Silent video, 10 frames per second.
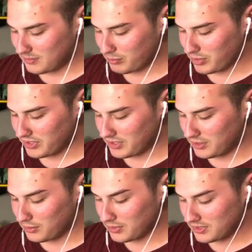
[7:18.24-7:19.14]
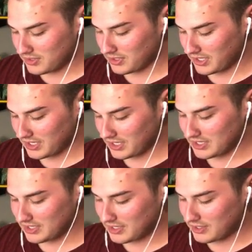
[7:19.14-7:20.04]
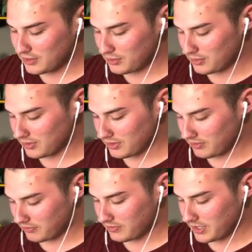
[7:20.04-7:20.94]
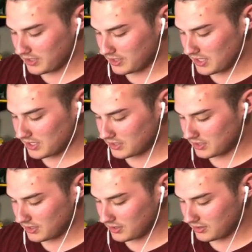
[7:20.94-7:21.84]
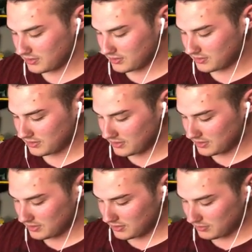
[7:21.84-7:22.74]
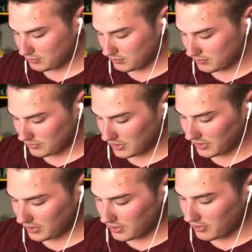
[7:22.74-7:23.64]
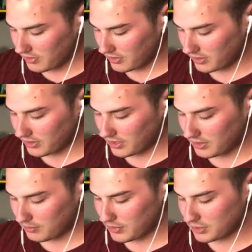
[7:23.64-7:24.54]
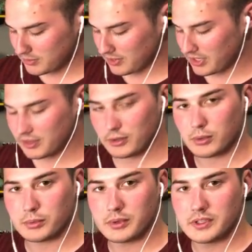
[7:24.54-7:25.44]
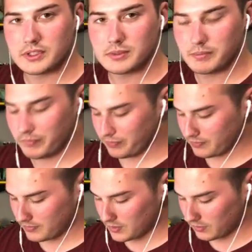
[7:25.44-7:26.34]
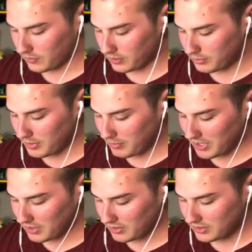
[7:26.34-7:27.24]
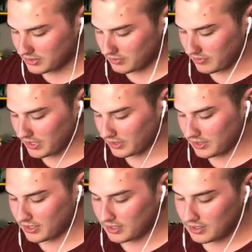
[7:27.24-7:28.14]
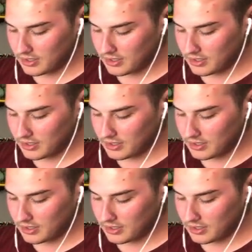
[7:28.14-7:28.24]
But the new ones, like I said, they do look fantastic. I think another thing that makes me like the old ones a little bit better is the fact that